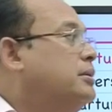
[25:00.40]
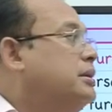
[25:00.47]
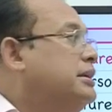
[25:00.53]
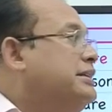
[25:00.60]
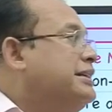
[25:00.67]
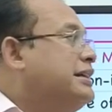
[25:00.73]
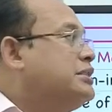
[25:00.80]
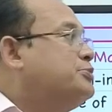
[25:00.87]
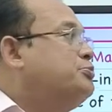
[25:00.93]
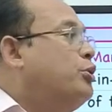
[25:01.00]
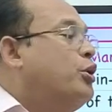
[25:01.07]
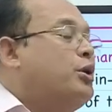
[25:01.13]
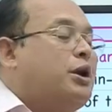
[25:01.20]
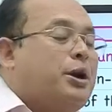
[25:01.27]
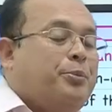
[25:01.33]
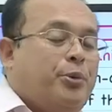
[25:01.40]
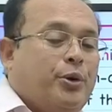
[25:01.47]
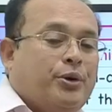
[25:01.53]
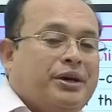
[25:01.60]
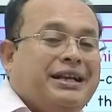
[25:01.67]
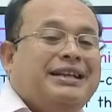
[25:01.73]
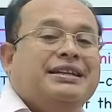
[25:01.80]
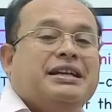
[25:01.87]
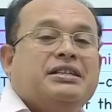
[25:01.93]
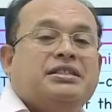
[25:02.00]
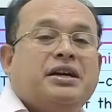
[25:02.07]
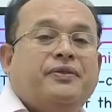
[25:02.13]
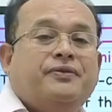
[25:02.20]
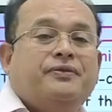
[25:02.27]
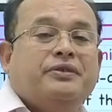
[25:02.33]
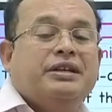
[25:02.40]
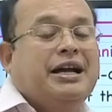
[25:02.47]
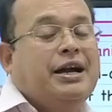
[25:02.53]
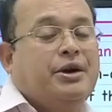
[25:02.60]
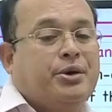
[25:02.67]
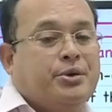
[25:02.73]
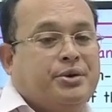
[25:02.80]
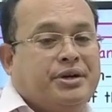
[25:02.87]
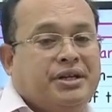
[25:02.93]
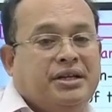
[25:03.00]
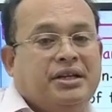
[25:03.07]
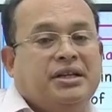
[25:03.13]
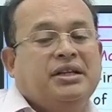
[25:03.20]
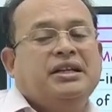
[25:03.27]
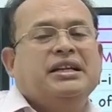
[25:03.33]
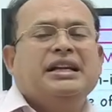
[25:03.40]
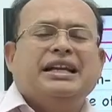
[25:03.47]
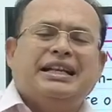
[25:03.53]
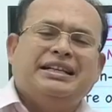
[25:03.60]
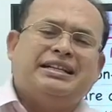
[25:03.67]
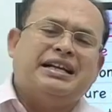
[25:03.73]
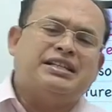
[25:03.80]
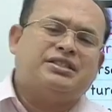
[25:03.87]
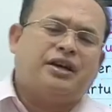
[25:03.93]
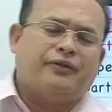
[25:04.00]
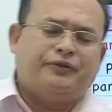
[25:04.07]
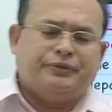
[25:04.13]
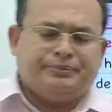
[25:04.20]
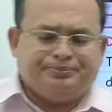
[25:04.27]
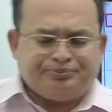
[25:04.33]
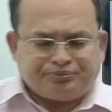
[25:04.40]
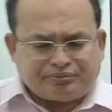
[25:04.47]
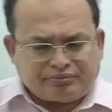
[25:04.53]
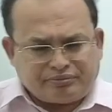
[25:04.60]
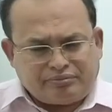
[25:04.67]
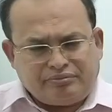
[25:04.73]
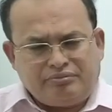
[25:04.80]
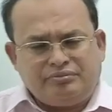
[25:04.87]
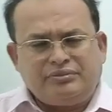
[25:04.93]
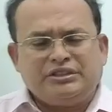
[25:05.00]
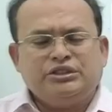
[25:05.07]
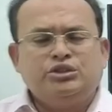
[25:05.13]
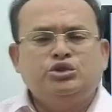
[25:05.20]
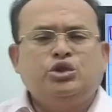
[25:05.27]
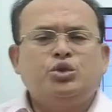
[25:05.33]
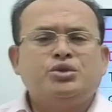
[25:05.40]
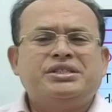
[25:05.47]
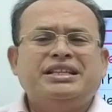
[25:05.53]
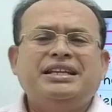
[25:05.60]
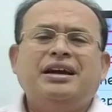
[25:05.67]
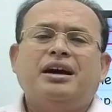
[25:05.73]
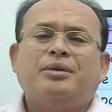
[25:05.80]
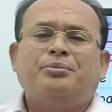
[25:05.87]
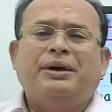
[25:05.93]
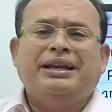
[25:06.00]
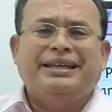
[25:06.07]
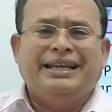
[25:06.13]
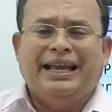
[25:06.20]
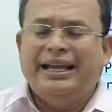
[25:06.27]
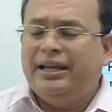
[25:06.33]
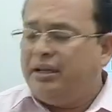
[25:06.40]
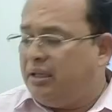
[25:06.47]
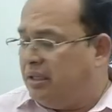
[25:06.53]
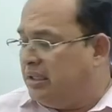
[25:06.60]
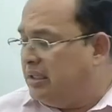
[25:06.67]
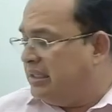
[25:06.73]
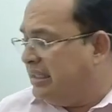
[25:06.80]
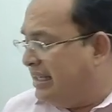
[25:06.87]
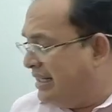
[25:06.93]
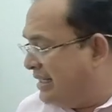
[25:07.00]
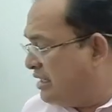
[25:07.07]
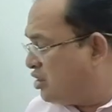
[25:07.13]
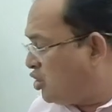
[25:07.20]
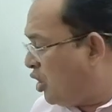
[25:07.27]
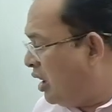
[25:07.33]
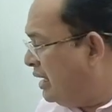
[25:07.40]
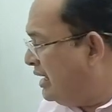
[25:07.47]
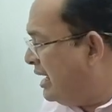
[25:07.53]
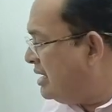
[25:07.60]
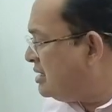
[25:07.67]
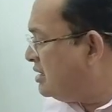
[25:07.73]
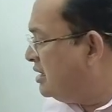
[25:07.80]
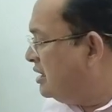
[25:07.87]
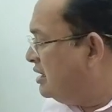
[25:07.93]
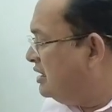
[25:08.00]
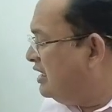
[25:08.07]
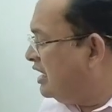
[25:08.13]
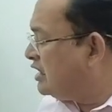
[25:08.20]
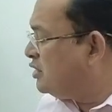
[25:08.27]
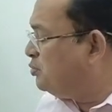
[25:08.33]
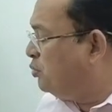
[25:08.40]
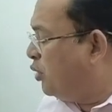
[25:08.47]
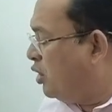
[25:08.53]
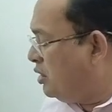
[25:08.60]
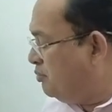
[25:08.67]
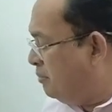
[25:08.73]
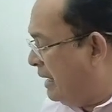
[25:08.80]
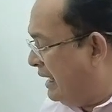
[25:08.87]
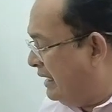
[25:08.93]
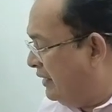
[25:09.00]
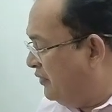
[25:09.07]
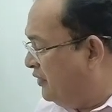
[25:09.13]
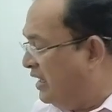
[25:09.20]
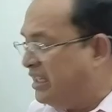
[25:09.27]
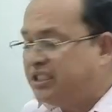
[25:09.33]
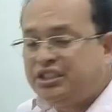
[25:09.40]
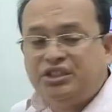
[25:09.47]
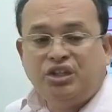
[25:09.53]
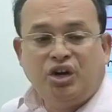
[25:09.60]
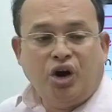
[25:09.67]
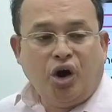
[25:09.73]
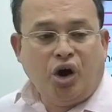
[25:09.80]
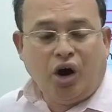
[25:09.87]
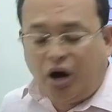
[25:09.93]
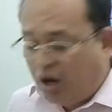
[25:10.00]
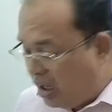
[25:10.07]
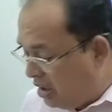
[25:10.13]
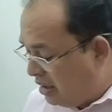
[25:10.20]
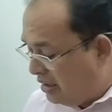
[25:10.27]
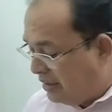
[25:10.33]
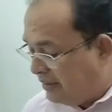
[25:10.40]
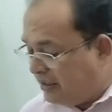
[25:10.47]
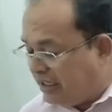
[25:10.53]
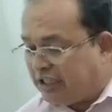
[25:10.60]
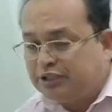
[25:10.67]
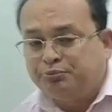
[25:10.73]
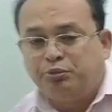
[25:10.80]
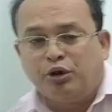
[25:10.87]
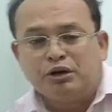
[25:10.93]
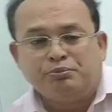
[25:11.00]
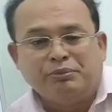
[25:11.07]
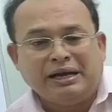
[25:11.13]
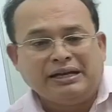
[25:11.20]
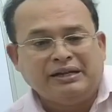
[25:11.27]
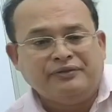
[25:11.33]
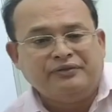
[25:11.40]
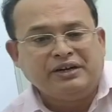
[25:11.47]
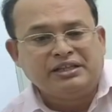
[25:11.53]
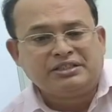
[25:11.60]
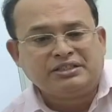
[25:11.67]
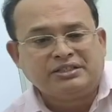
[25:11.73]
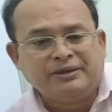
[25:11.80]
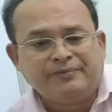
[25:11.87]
export report in case of land route. In case of through sea or by air, it is called as export manifest or export manifest,